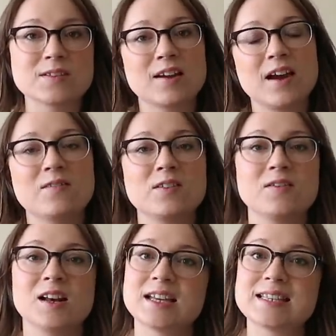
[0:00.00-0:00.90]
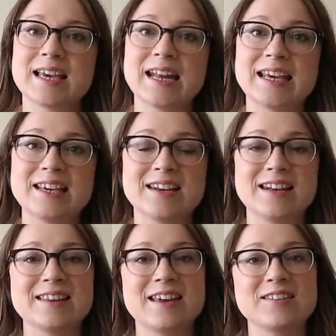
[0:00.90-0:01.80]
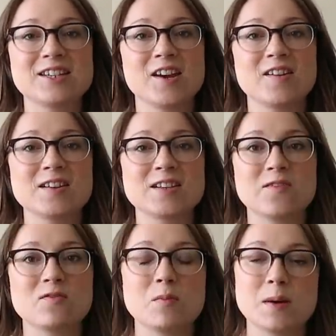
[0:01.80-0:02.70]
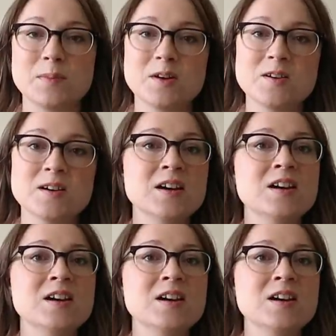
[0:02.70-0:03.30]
So however you'd like to get it, you can either get the show notes over on my blog,